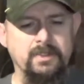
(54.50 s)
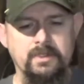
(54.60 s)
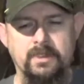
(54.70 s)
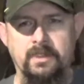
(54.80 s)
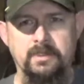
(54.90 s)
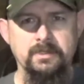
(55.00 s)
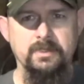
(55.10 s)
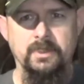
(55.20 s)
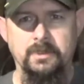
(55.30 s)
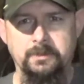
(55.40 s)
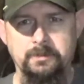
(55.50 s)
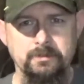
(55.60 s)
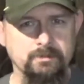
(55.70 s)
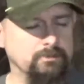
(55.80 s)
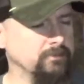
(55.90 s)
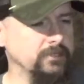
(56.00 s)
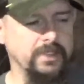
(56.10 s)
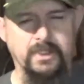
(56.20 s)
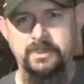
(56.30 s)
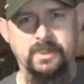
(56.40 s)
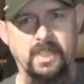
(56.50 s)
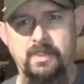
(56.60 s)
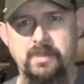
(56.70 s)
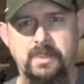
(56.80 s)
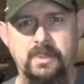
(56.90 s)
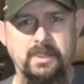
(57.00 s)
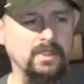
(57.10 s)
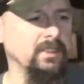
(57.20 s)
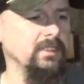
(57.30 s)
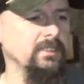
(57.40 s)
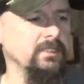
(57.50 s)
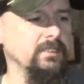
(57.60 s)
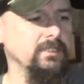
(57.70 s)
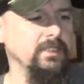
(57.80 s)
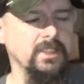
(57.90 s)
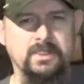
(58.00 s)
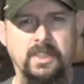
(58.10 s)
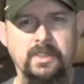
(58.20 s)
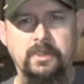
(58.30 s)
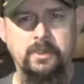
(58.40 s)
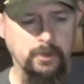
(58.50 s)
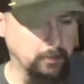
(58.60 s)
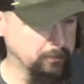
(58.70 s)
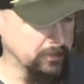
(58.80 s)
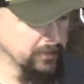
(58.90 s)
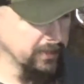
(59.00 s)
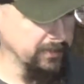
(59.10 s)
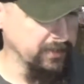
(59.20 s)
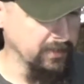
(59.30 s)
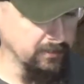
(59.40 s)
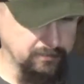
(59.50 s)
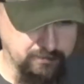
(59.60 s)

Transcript: So, it doesn't have any extended tubes or anything.